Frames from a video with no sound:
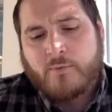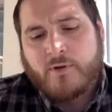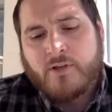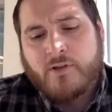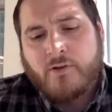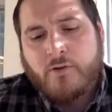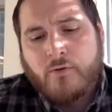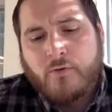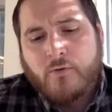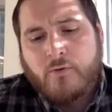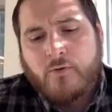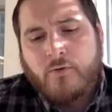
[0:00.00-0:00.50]
So
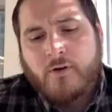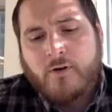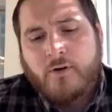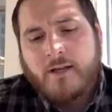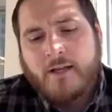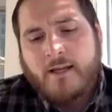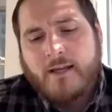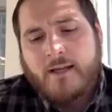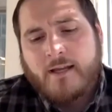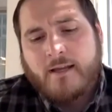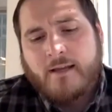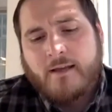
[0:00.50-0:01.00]
we knew
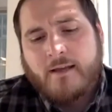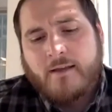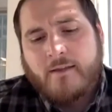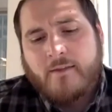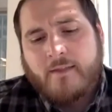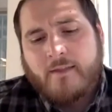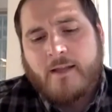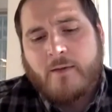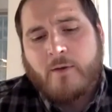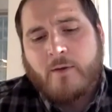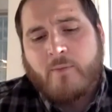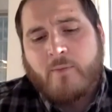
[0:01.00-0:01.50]

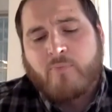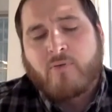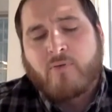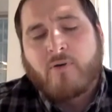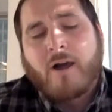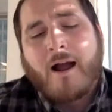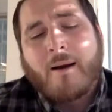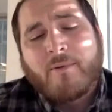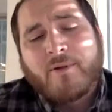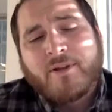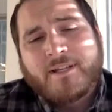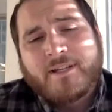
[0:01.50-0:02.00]
that it
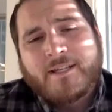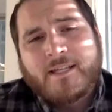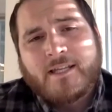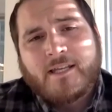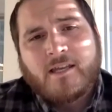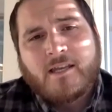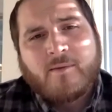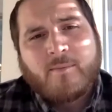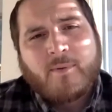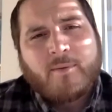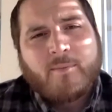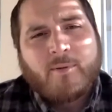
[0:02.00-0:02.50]
probably
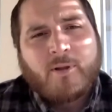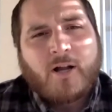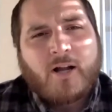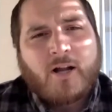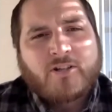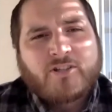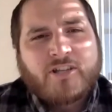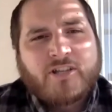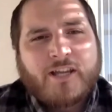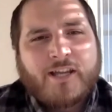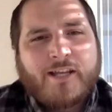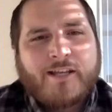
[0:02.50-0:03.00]
needed to be
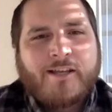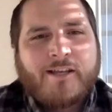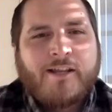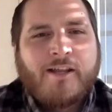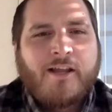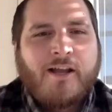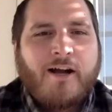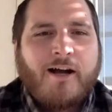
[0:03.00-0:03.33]
blockchain.